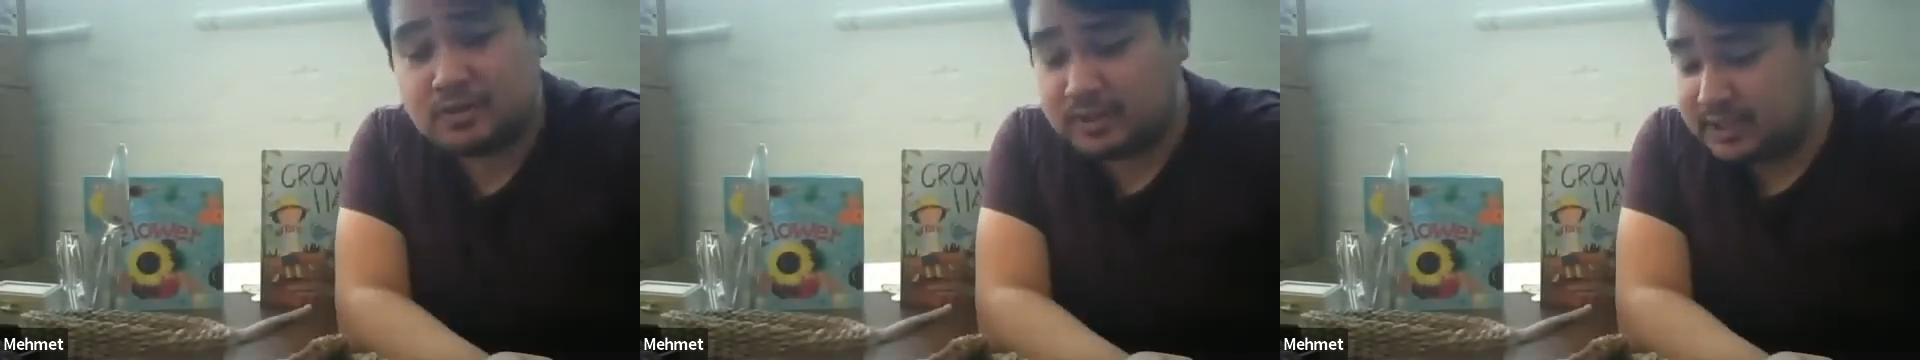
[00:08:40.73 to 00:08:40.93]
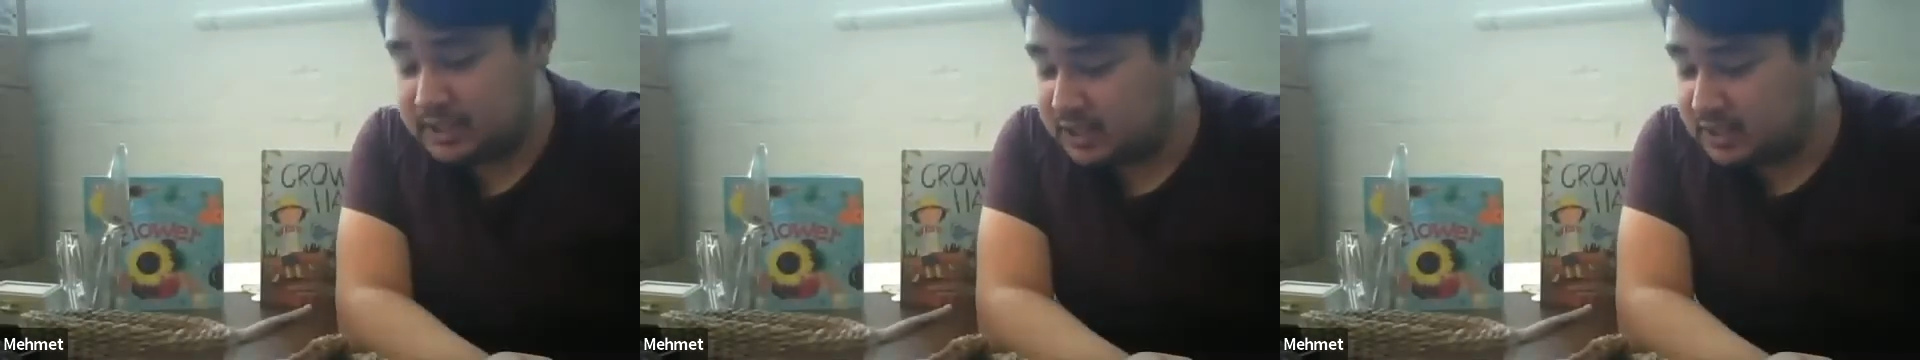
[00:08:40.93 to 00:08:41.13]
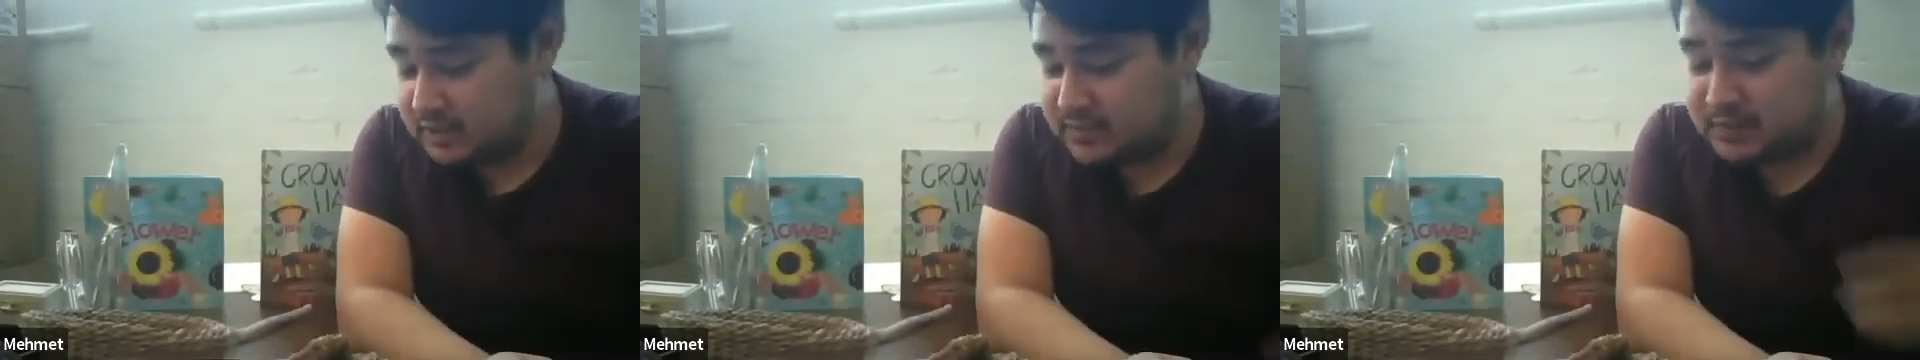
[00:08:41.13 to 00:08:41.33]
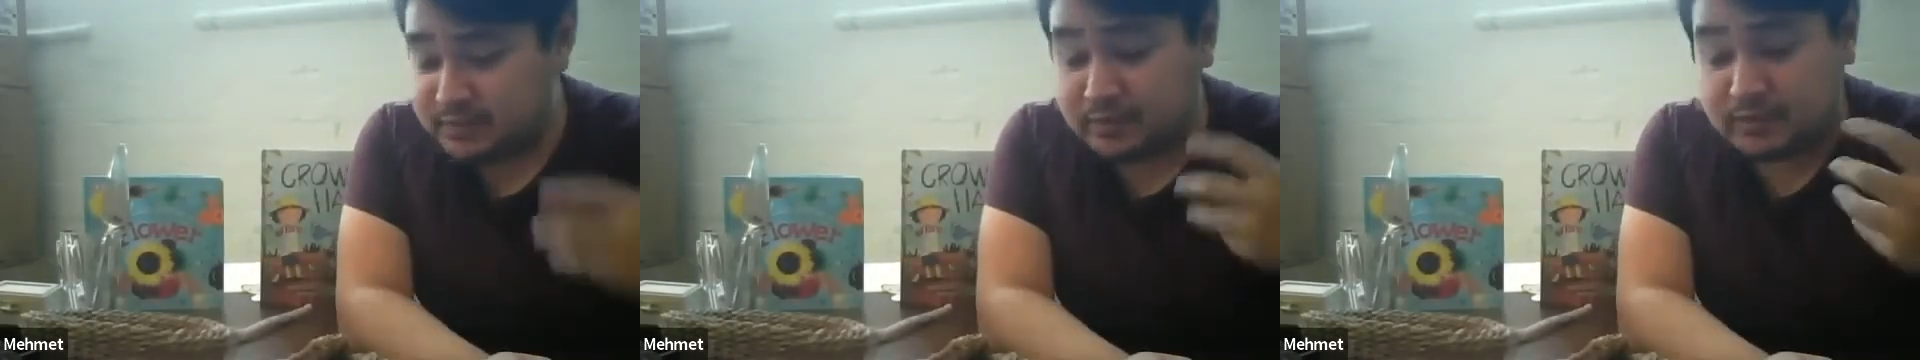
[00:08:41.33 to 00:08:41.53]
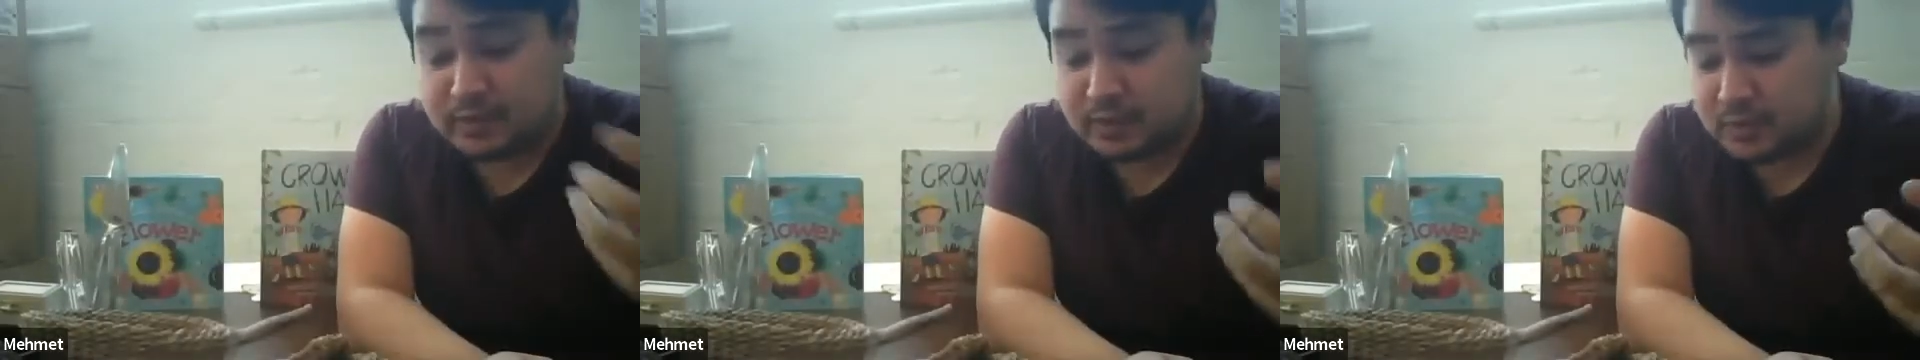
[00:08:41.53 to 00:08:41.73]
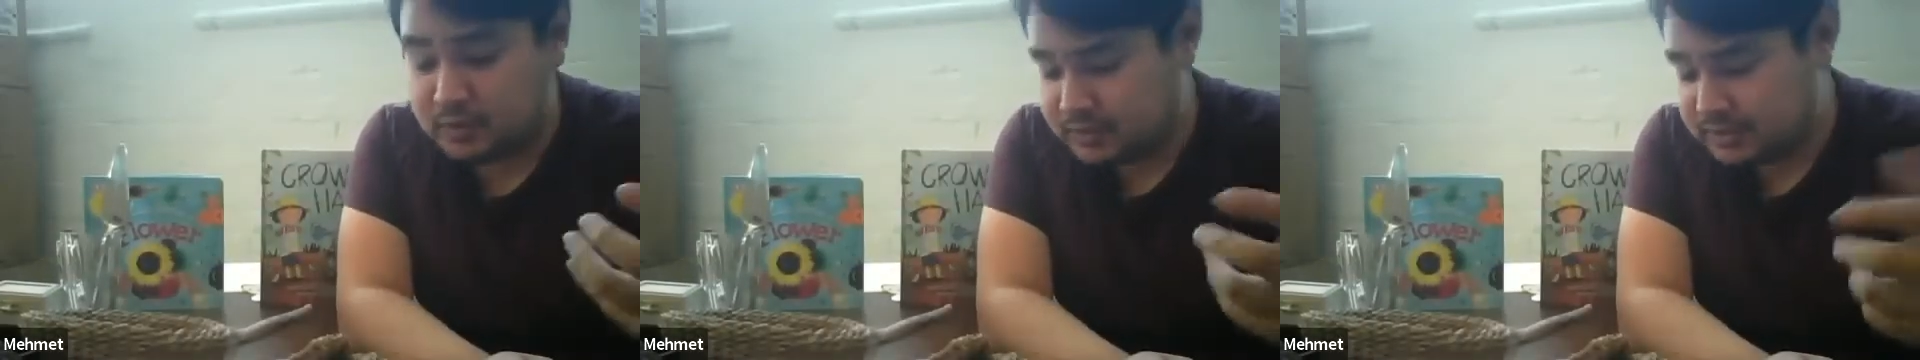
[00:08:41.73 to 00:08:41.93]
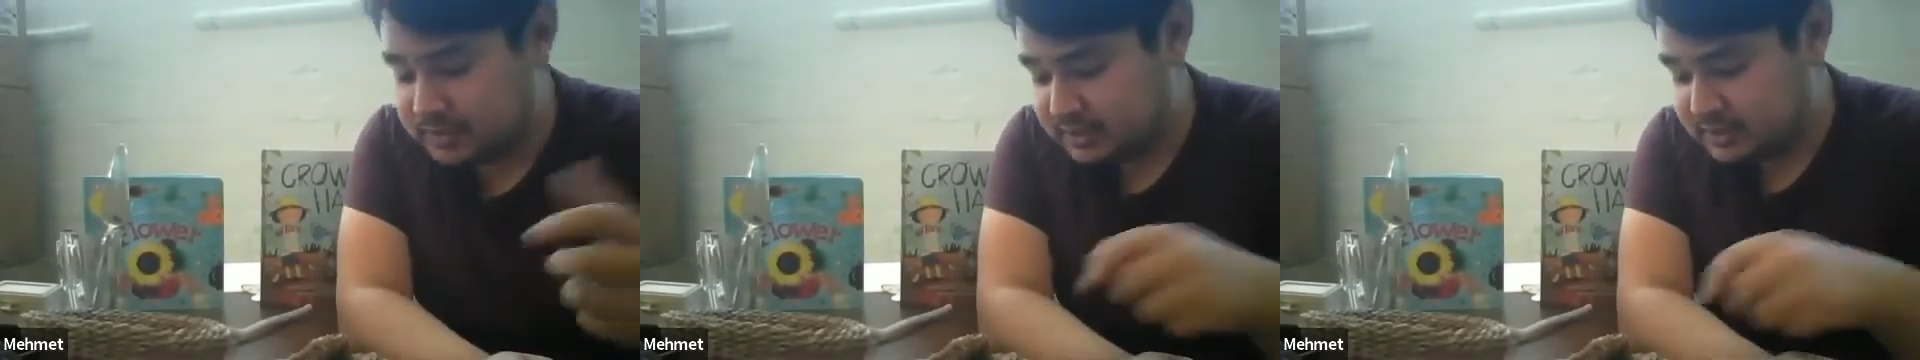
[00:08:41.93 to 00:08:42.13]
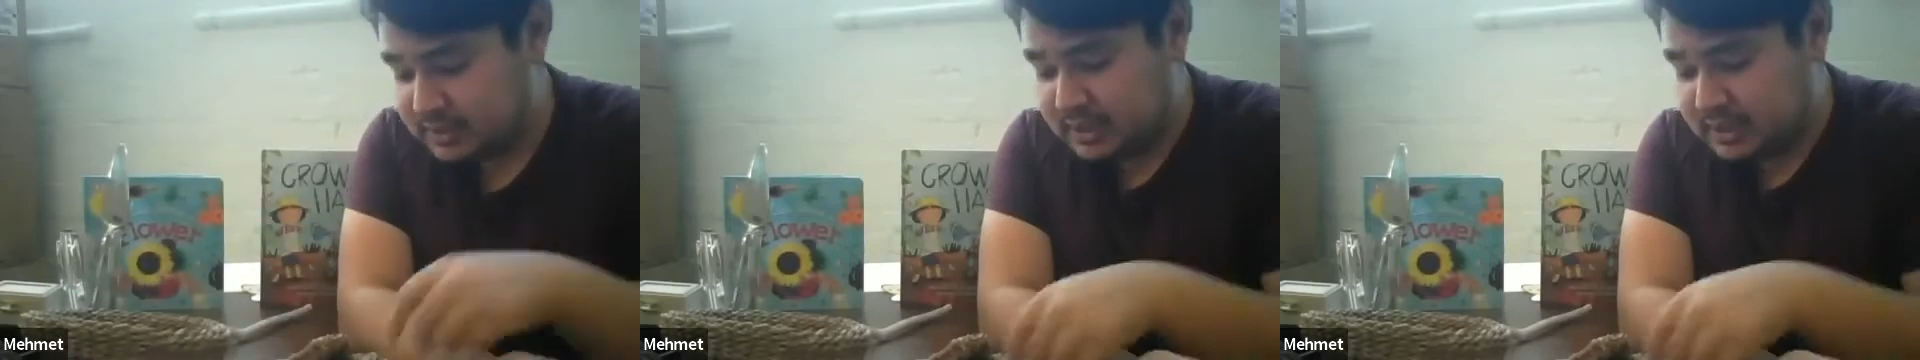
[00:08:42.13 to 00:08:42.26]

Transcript: leaves, fruits,